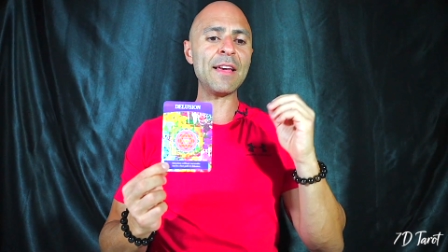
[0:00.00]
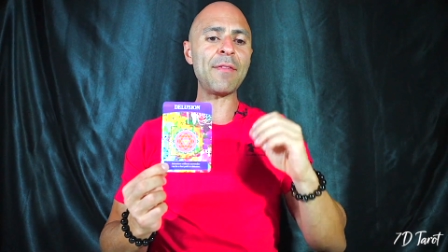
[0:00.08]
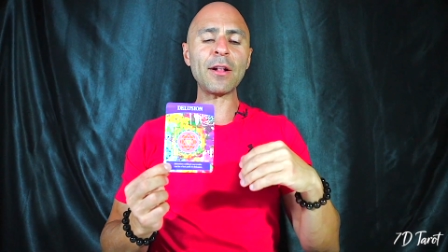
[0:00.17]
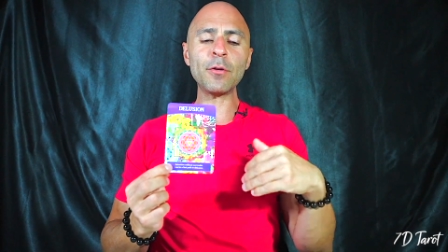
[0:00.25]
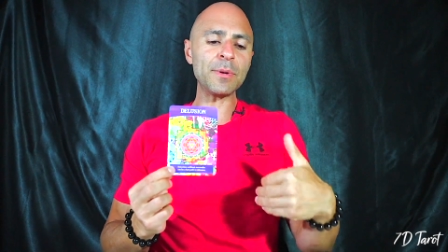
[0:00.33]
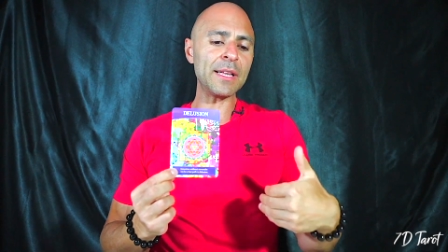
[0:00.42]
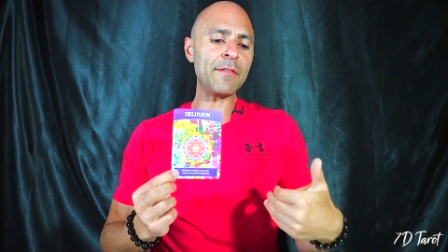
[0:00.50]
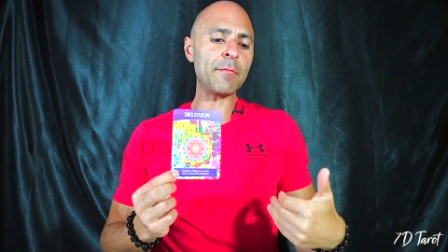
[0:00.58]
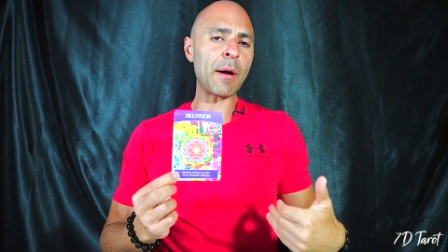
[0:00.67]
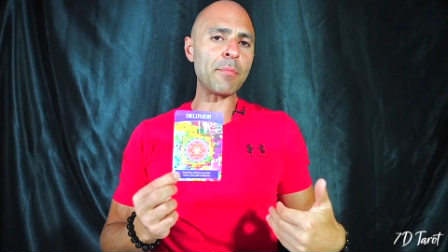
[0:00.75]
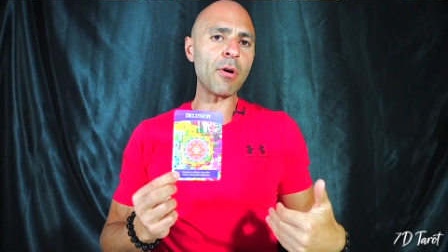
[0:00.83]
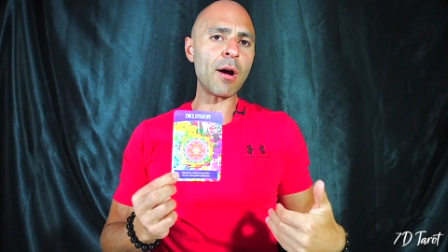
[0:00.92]
If I don't believe in
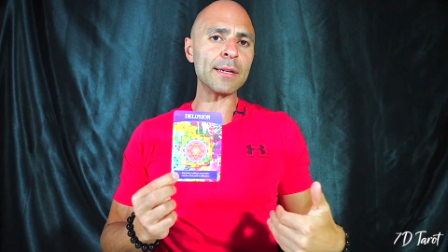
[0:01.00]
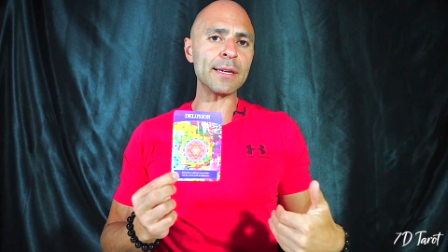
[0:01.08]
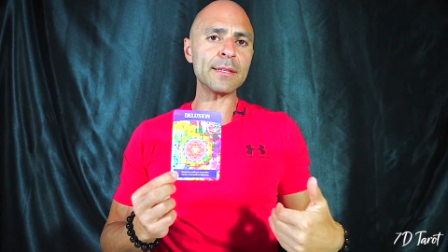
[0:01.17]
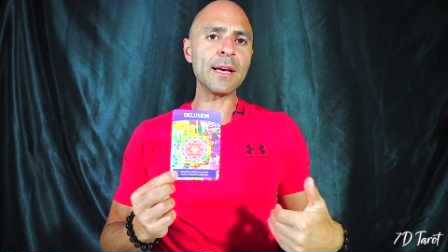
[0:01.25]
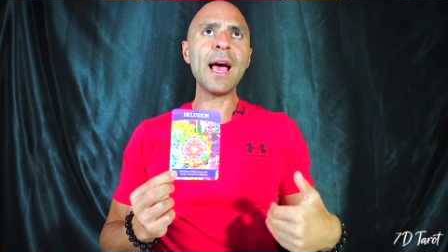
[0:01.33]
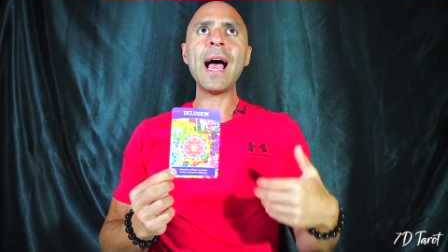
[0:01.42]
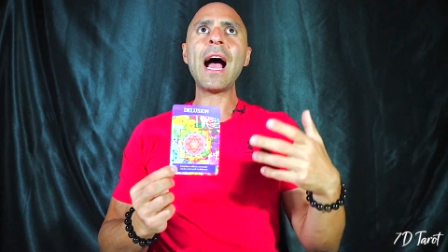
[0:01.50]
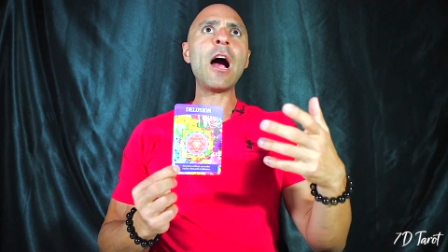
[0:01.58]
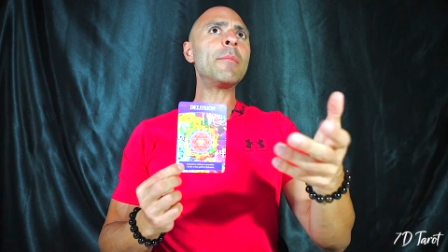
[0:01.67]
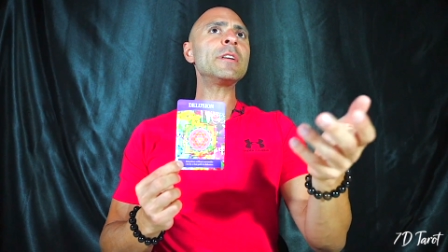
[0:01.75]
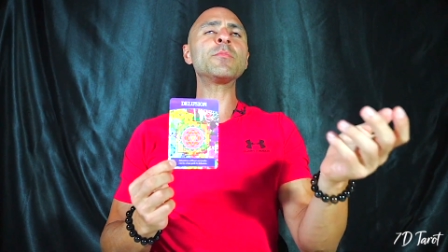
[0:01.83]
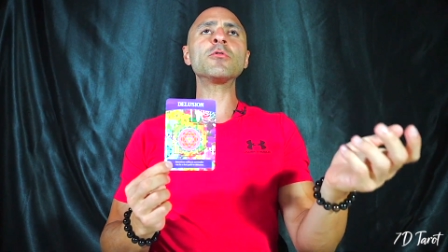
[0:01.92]
my product, how
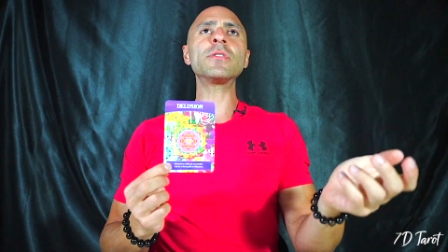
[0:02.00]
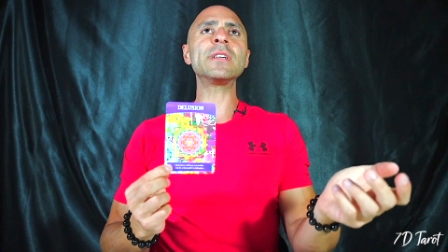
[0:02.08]
am I supposed